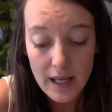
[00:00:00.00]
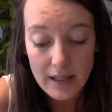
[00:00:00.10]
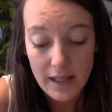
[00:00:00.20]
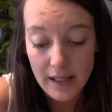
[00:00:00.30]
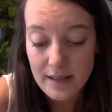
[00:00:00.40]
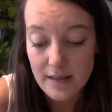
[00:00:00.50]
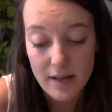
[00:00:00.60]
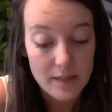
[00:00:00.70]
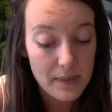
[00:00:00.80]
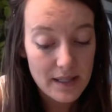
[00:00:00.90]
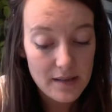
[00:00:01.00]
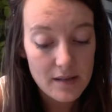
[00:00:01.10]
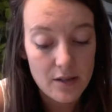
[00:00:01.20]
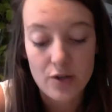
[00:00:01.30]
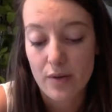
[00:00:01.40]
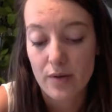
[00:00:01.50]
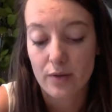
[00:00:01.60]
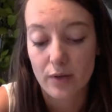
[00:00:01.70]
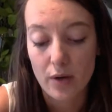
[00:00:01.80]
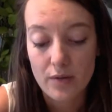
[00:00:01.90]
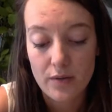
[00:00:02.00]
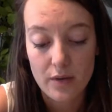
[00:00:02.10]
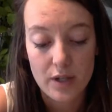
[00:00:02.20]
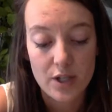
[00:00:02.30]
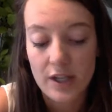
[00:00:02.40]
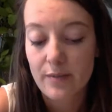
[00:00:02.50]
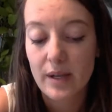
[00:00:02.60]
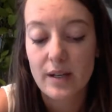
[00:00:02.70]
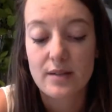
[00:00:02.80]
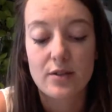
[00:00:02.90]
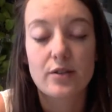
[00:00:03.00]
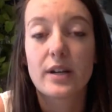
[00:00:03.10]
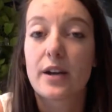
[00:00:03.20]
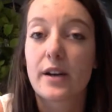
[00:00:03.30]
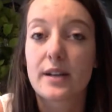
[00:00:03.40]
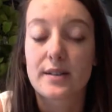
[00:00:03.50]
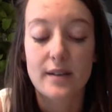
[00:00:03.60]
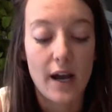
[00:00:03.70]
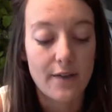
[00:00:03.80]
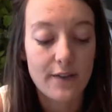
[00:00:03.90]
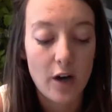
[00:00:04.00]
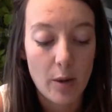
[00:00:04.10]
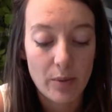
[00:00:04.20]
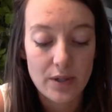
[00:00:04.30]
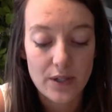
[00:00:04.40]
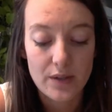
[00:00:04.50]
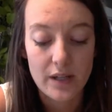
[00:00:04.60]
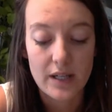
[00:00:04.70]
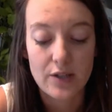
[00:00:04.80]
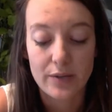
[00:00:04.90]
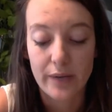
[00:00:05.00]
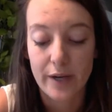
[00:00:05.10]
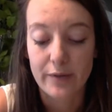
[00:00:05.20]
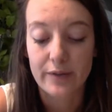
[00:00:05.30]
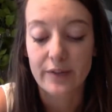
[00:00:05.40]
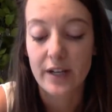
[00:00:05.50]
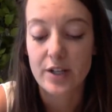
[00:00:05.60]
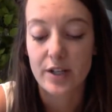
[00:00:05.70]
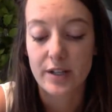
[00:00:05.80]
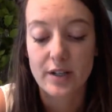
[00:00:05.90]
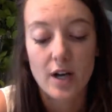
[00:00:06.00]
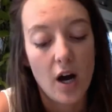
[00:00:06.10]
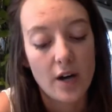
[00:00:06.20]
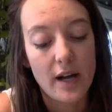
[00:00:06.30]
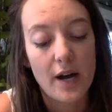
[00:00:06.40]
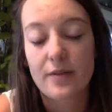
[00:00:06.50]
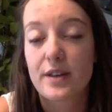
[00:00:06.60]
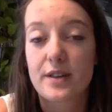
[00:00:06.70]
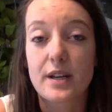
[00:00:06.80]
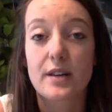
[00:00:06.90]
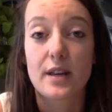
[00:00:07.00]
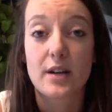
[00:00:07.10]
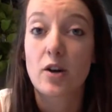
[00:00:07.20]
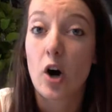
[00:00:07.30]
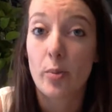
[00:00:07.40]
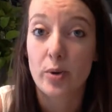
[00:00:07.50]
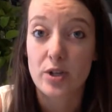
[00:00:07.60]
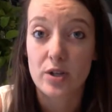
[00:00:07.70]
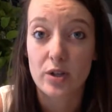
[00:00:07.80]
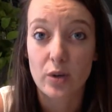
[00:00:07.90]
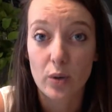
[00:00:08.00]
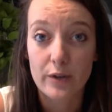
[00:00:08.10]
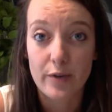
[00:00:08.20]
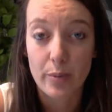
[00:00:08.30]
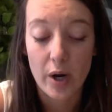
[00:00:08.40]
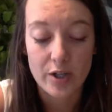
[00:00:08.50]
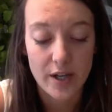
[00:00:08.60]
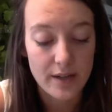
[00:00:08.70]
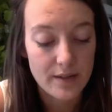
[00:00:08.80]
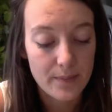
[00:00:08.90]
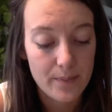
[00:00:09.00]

They can select pieces that show their growth or achievement in certain areas and have the opportunity to write a reflection on how they think they accomplished the goal of the project.